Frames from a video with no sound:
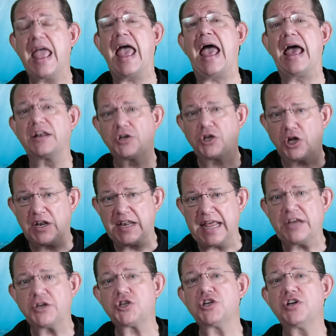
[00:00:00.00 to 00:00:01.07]
and
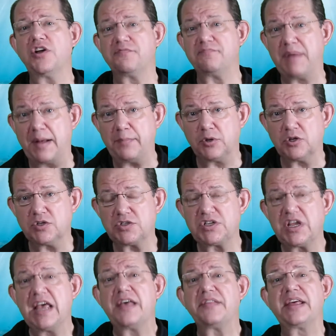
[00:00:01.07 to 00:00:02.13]
collection of bubbles
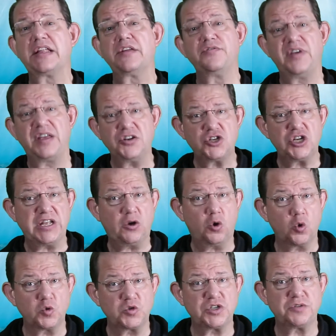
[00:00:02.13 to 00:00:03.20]
that eventually
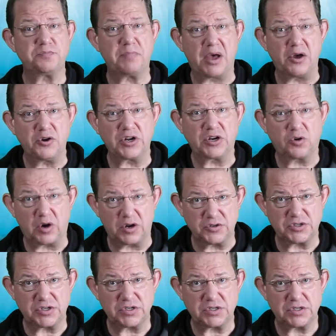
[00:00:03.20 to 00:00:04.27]
causes bone
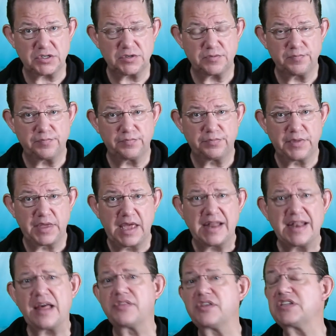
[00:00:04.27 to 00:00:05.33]
necrosis.
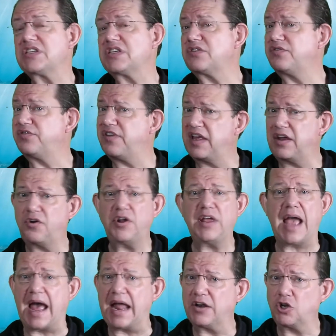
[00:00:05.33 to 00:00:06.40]
Now, this is very
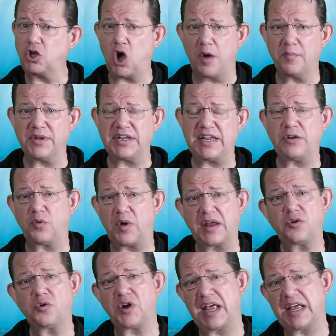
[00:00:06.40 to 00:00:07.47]
uncommon in
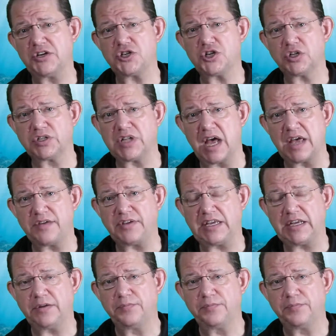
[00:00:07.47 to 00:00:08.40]
recreational diving,